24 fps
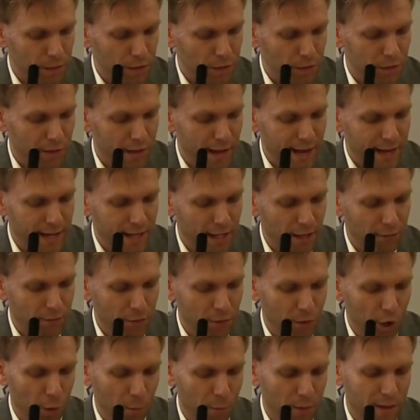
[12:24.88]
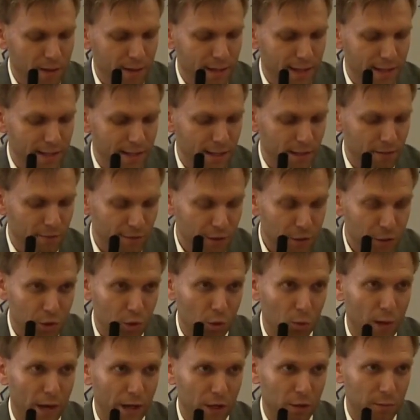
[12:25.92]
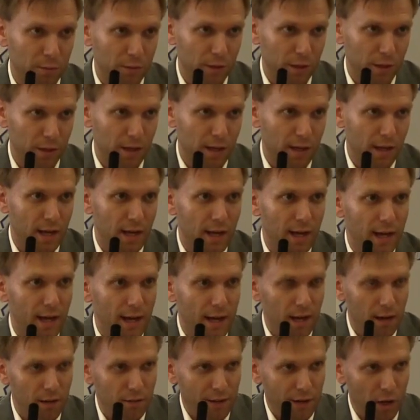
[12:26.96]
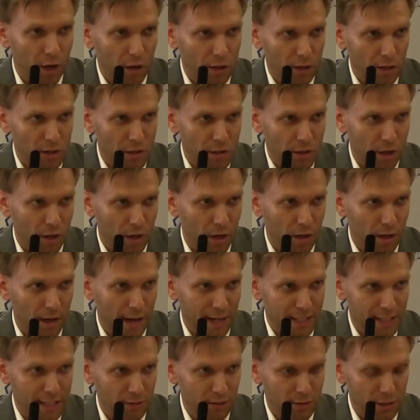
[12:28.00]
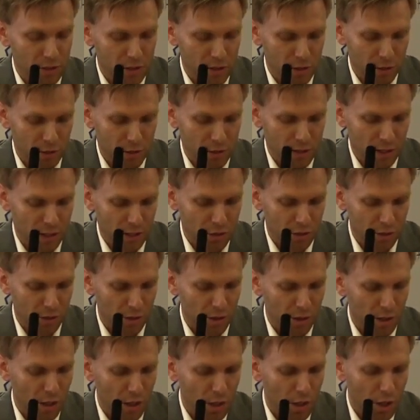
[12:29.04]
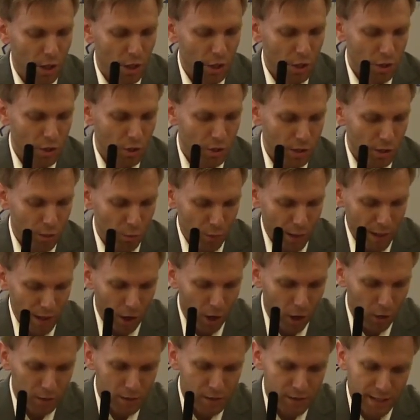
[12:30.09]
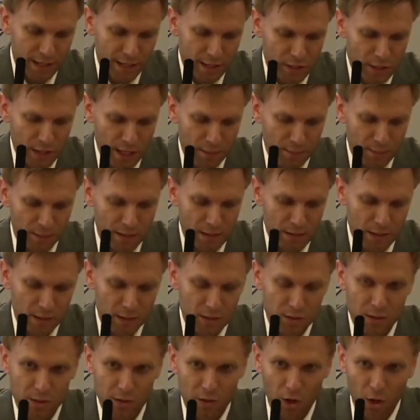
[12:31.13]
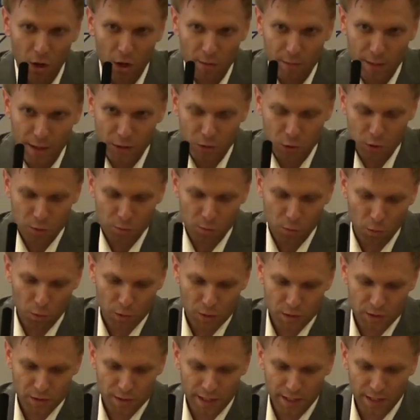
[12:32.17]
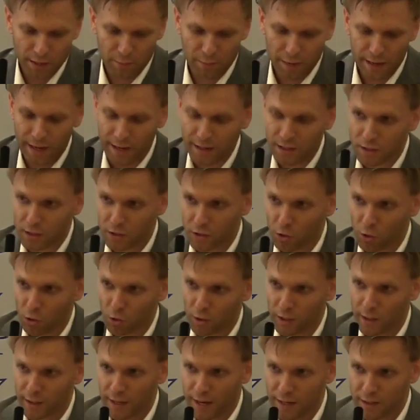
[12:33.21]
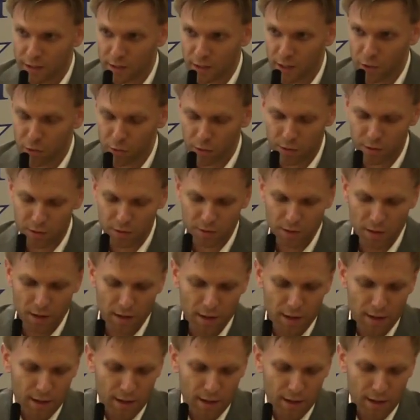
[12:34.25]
Today, if you open the official record book of the Arkansas Activity Association, you can read all the state champions listed in all the major sports dating back to the early 1900s.